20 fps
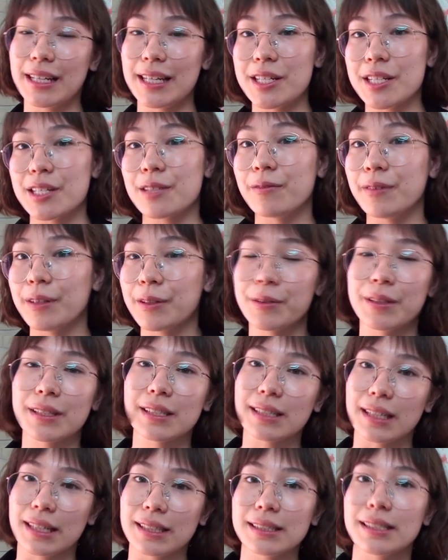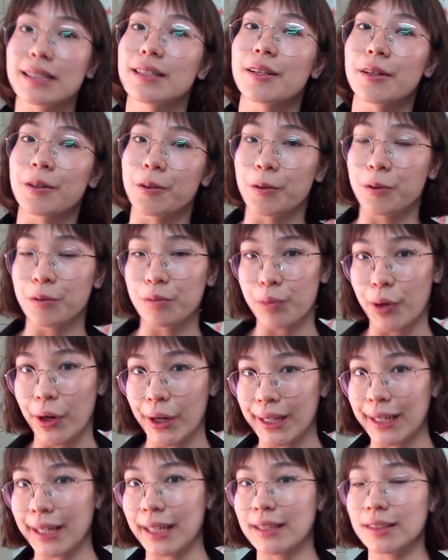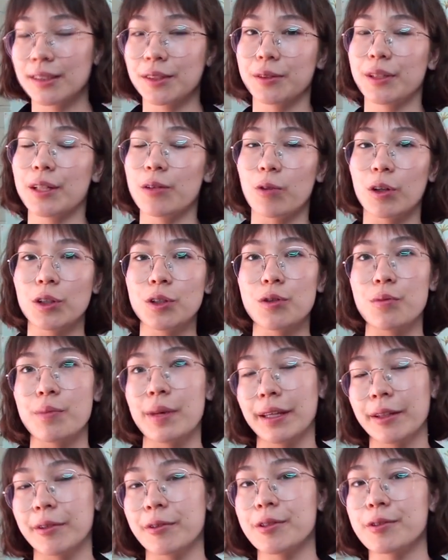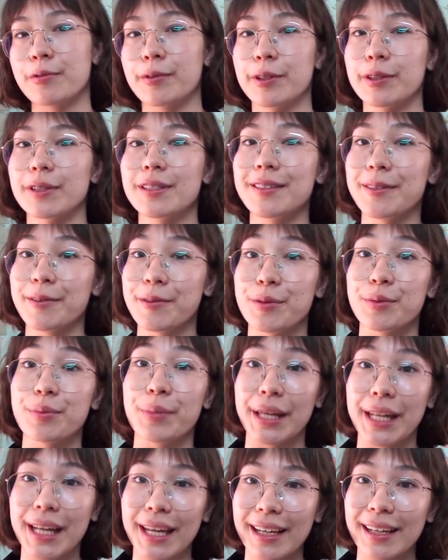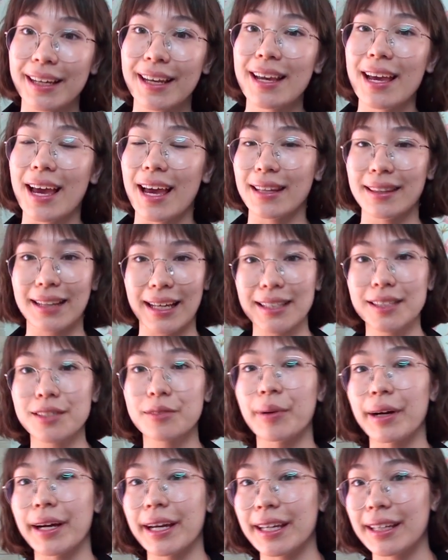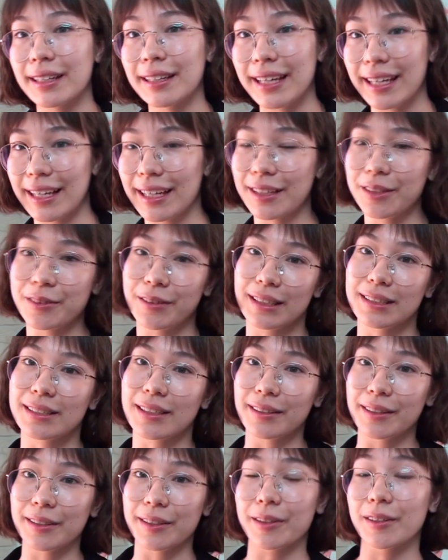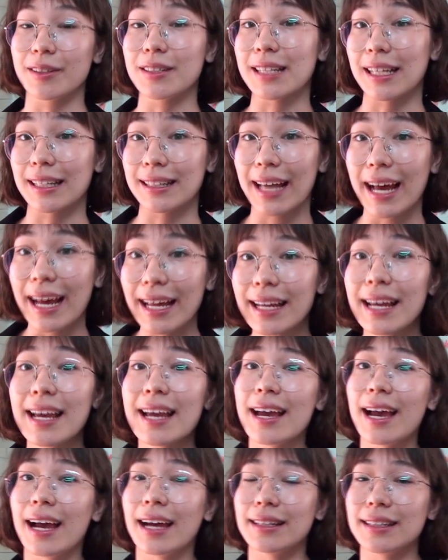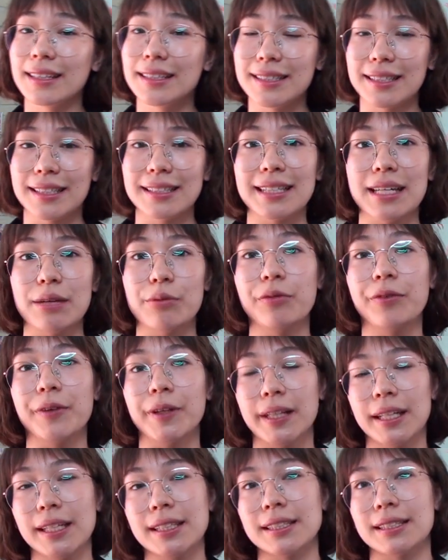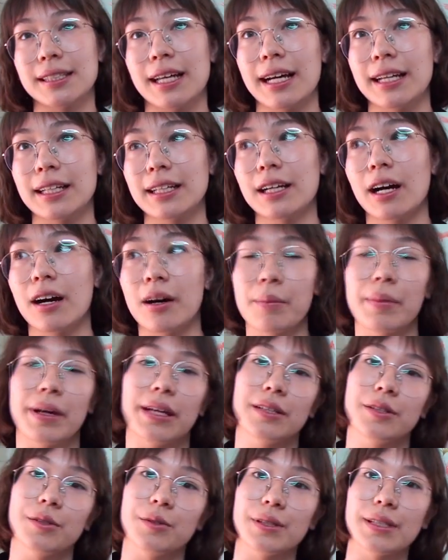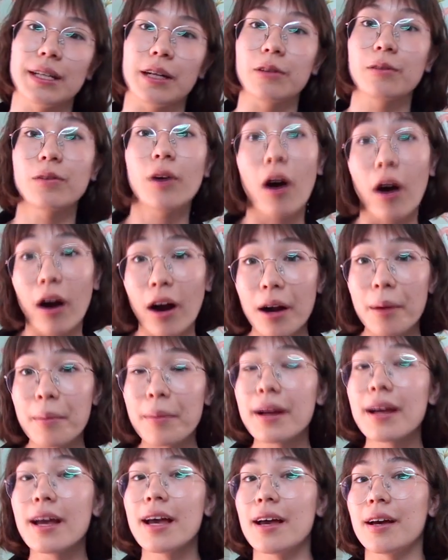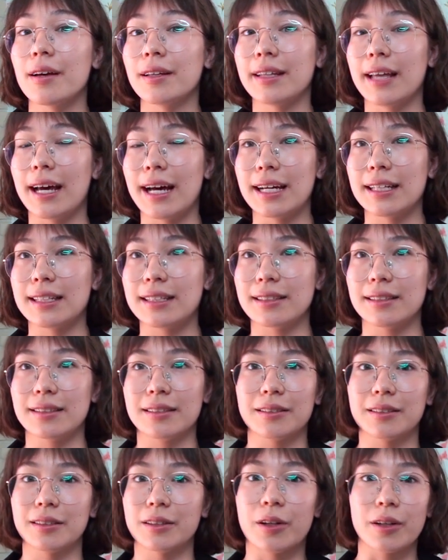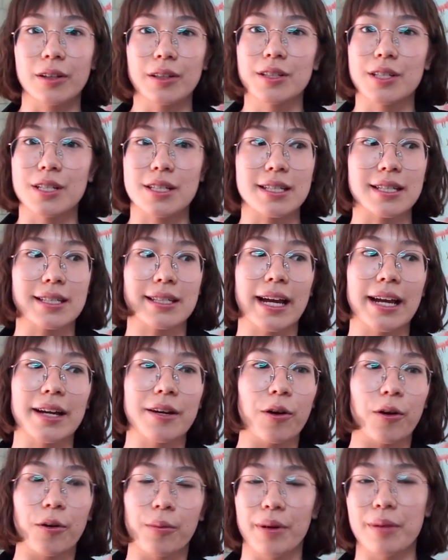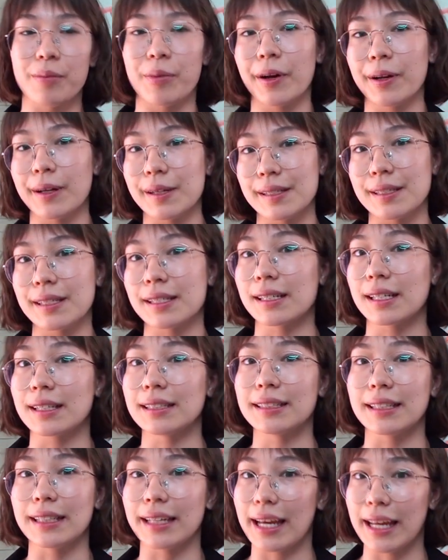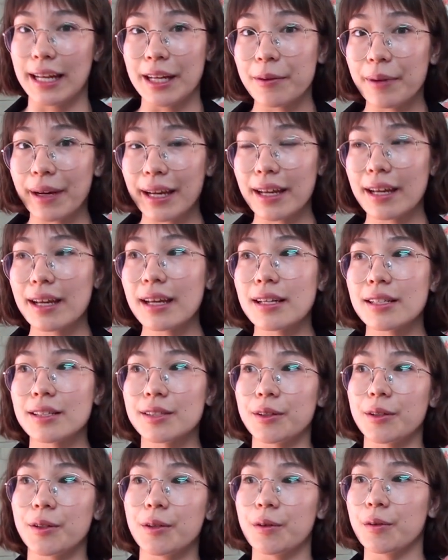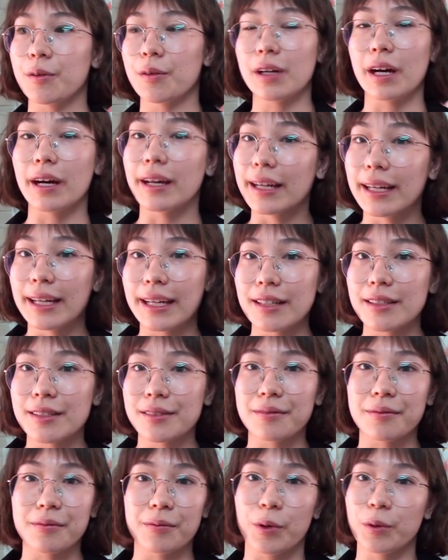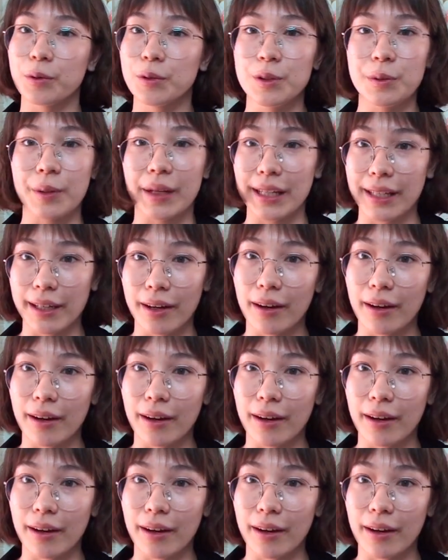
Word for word: just feel disgust in their own body, and so they want to make those words lose meaning, and that's why they address other girls like that. And it's the same feelings that come into self-harm, that girls just decide, oh, my body is disgusting anyway, so cutting it won't do any